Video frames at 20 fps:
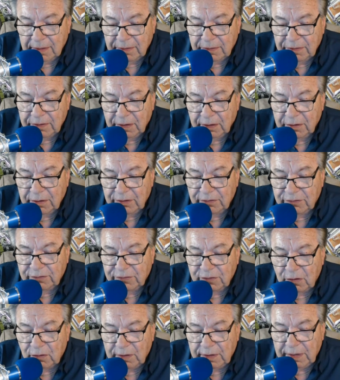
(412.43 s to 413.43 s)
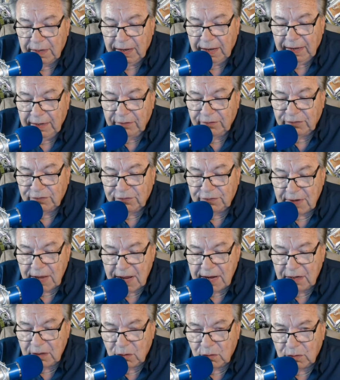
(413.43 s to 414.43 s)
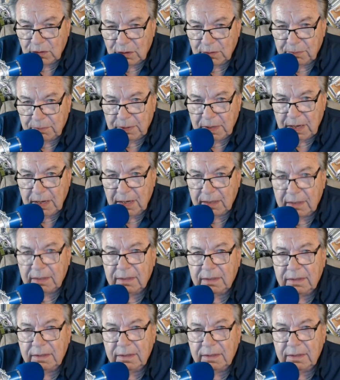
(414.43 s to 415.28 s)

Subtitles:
There is on a side oiler block,